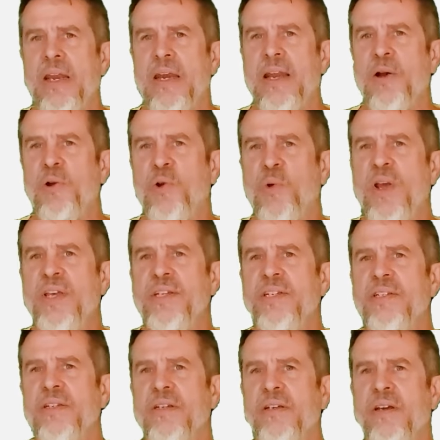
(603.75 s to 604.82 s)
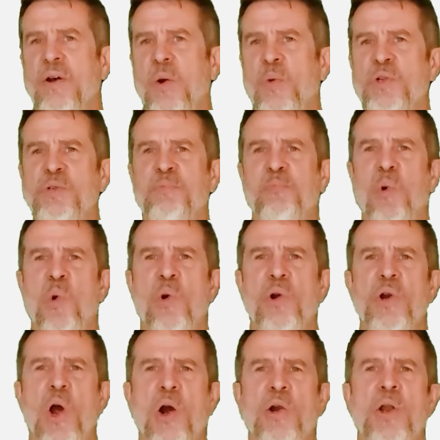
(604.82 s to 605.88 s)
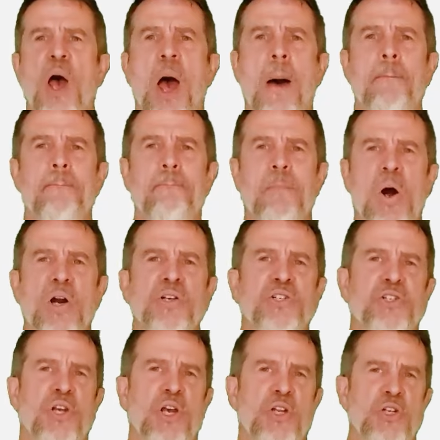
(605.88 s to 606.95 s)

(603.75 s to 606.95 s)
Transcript: now, Grace was born on March